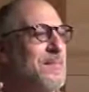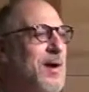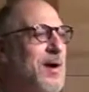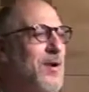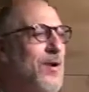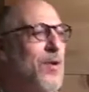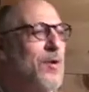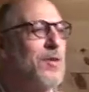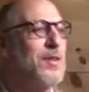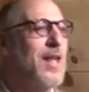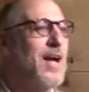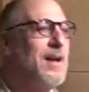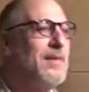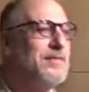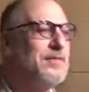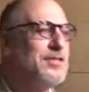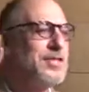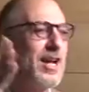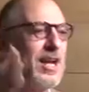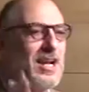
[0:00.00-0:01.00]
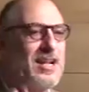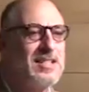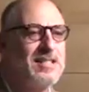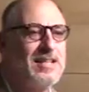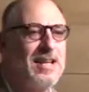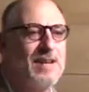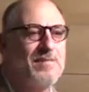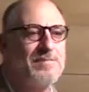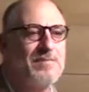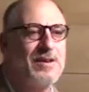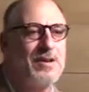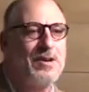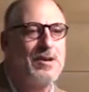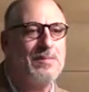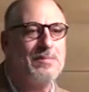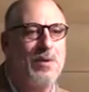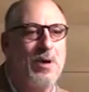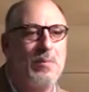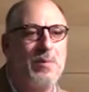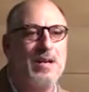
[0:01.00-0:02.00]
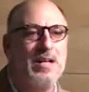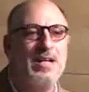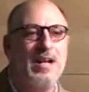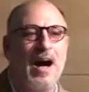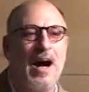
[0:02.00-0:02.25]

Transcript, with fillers: My whole life changed in that very moment.